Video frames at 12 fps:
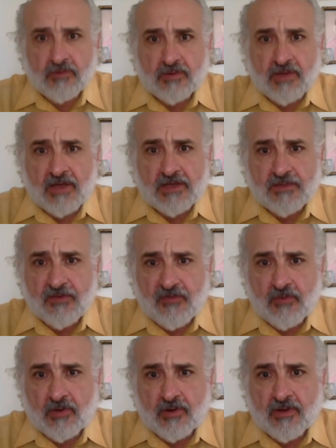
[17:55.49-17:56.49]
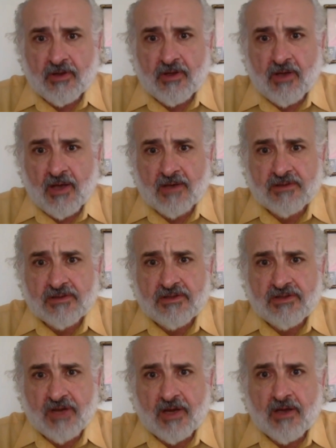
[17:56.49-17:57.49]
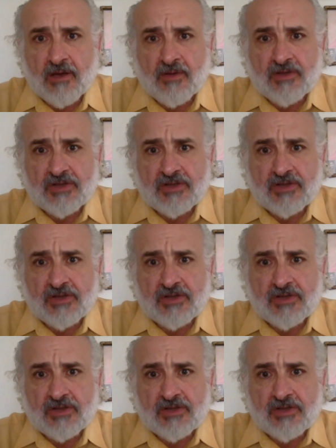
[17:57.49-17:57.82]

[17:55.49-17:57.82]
case before the ICJ on the